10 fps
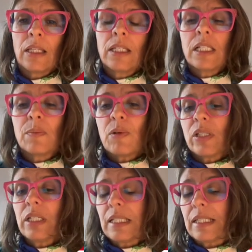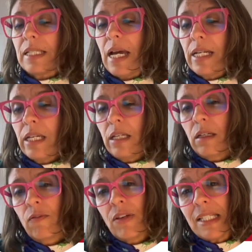This present study
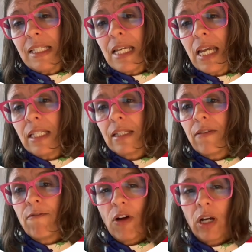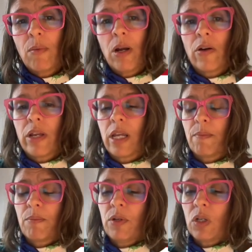investigates the vocabulary
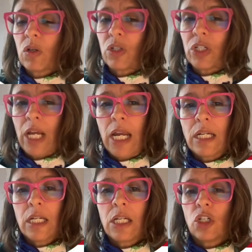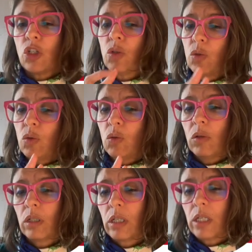input contained in two
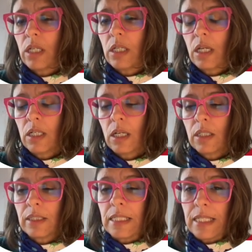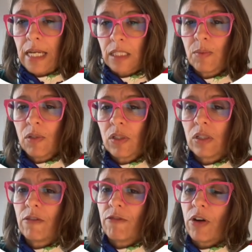ELT textbooks
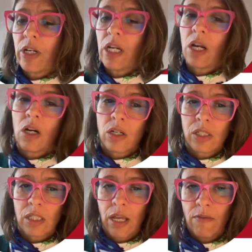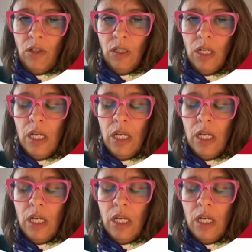differing in course level,